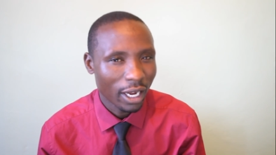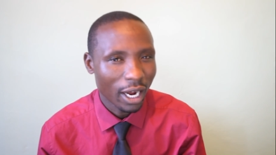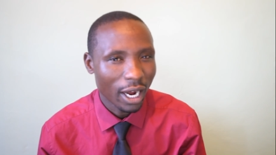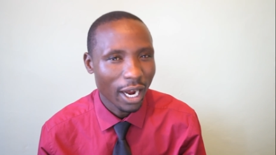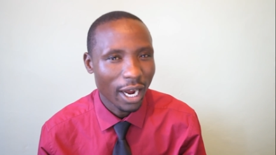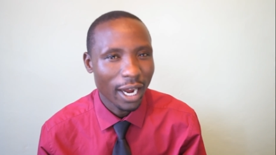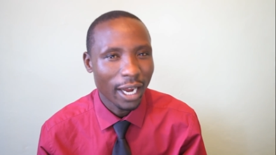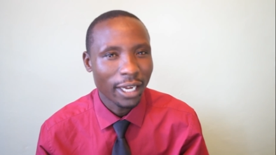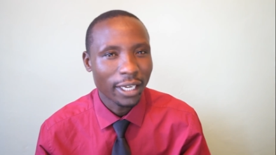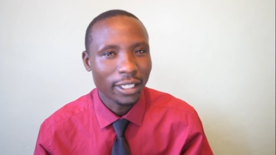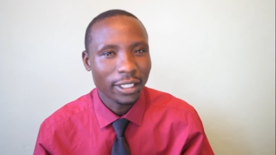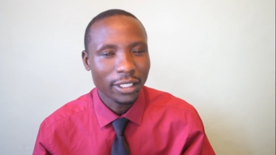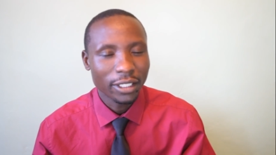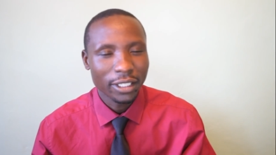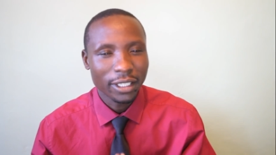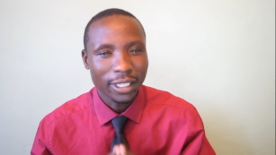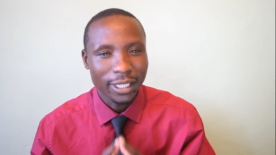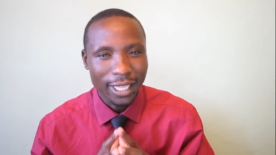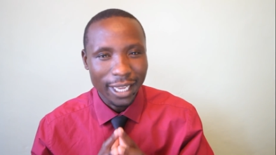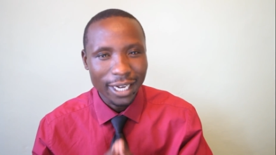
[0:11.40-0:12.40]

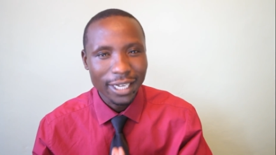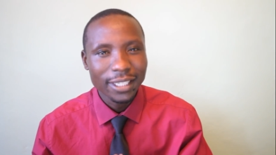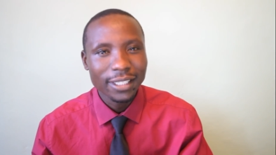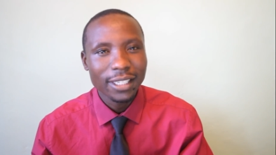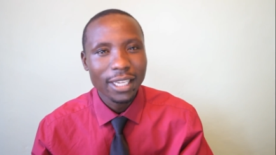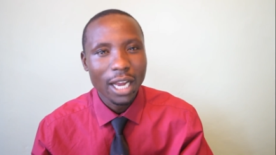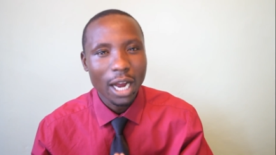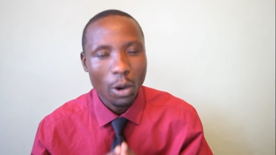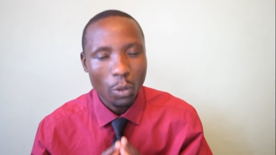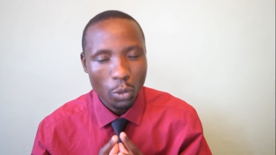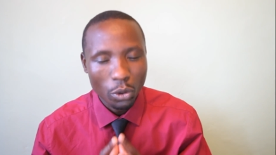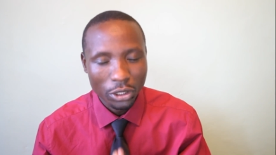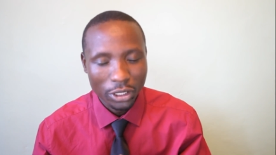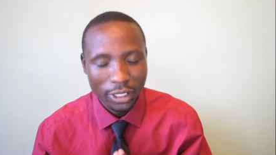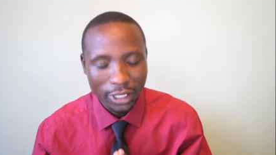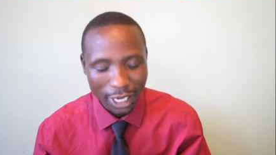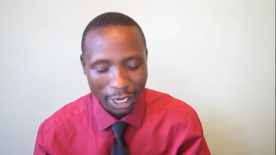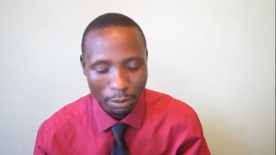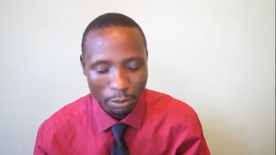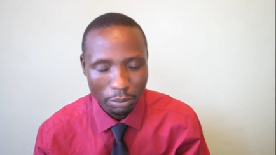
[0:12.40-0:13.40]
And there is a
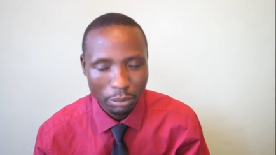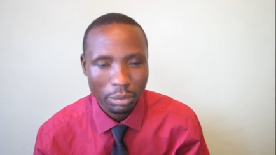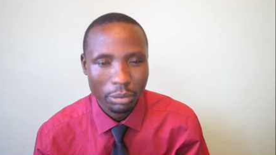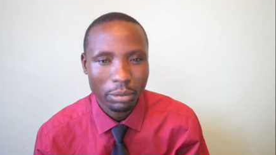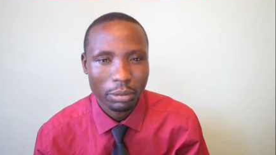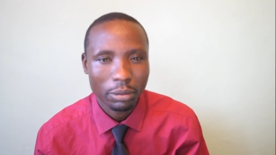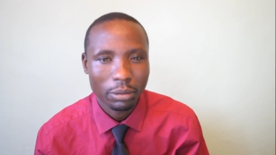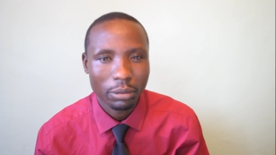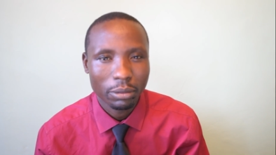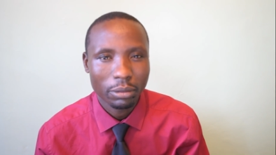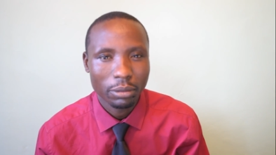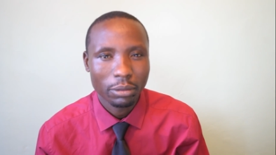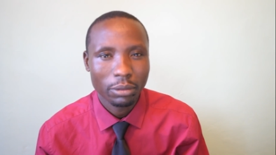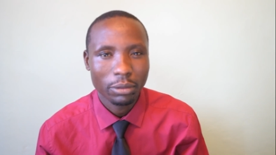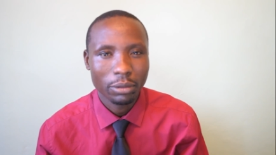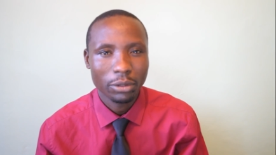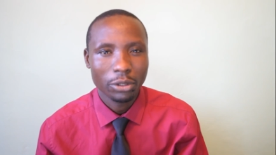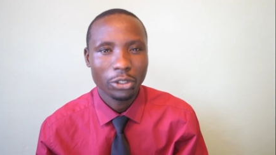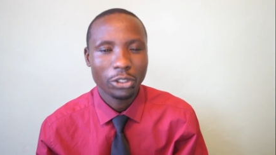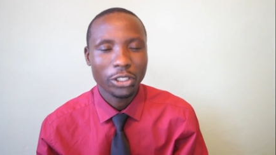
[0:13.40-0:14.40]
WhatsApp
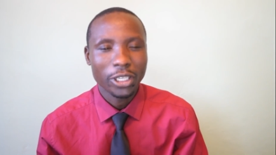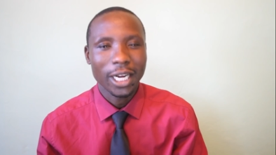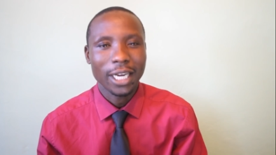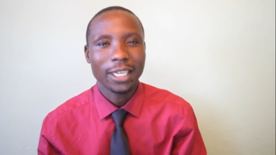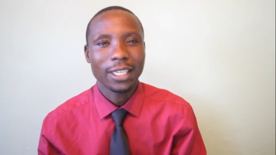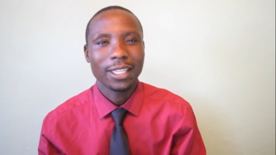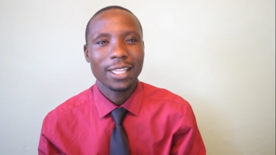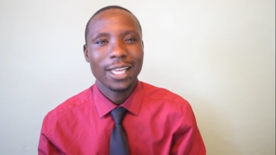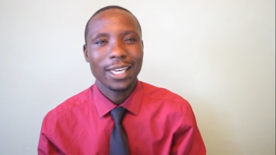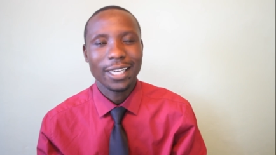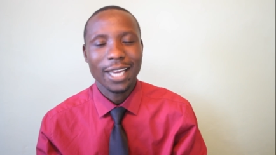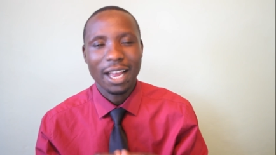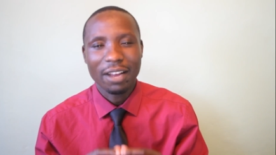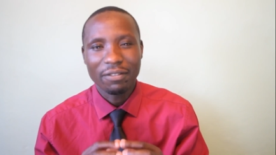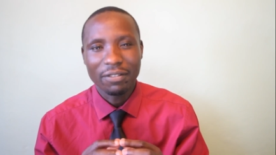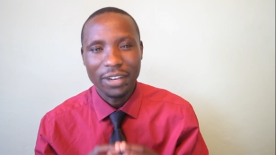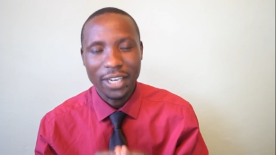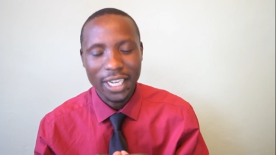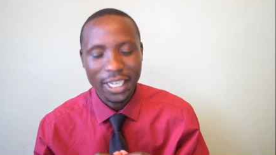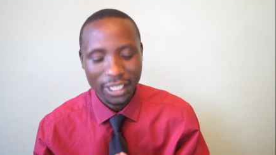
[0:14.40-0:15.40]
chat that have
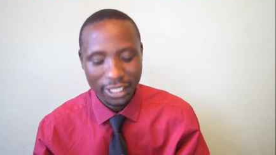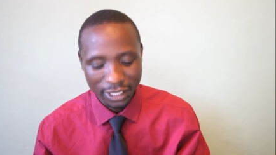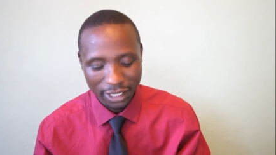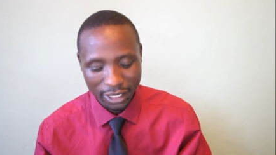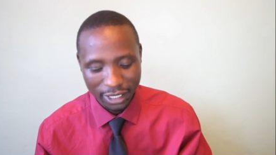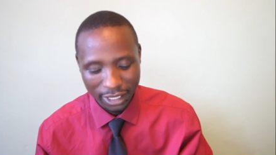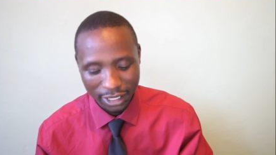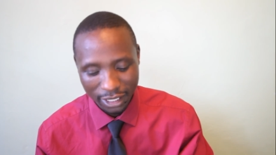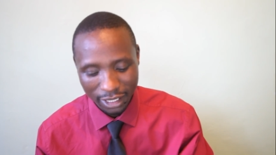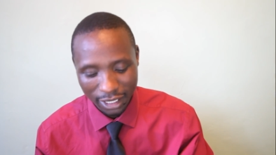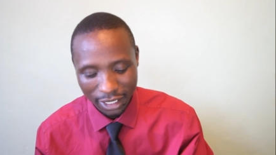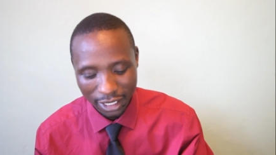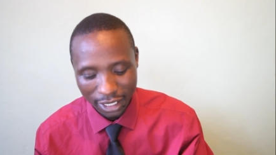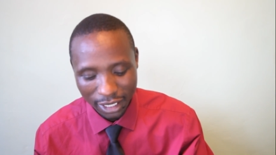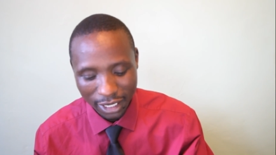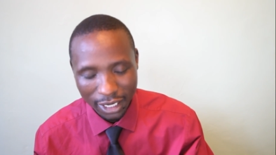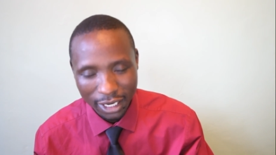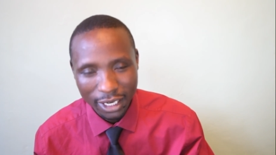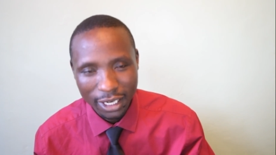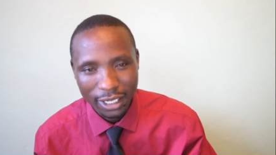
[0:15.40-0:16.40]
leaked
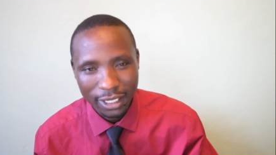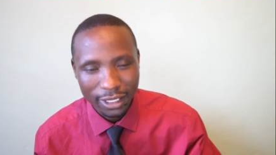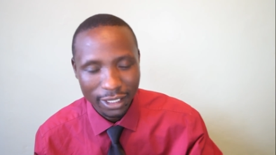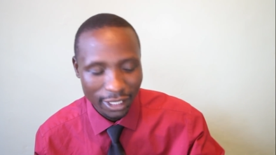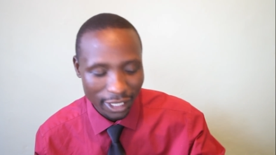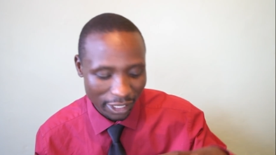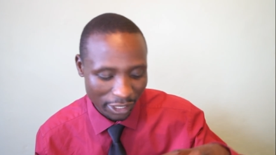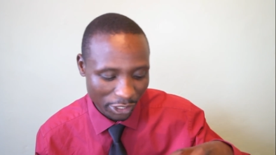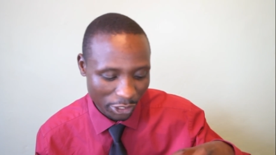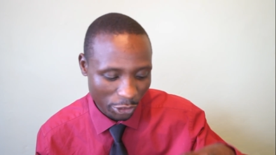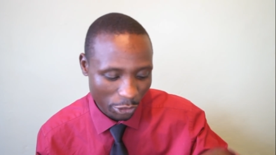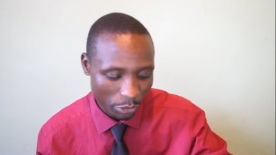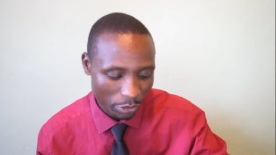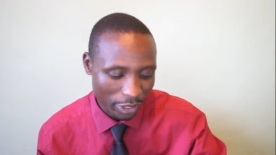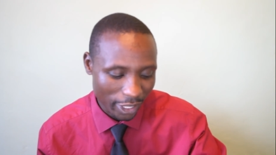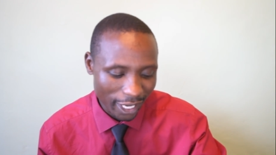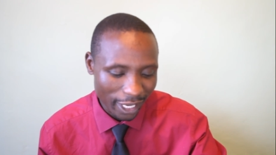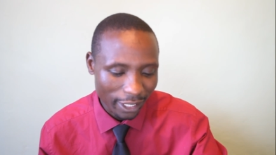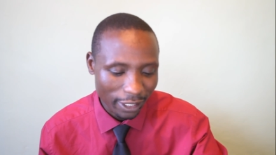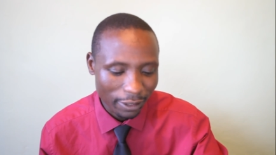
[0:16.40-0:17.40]
just
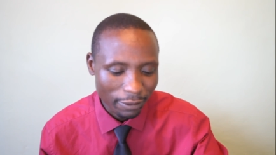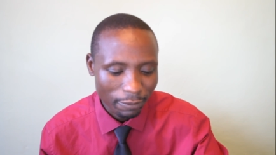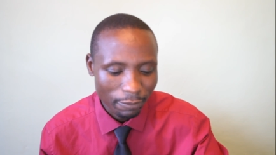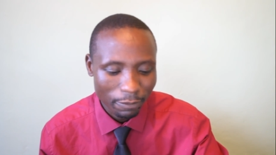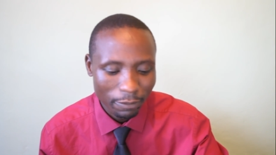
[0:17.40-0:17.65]
today.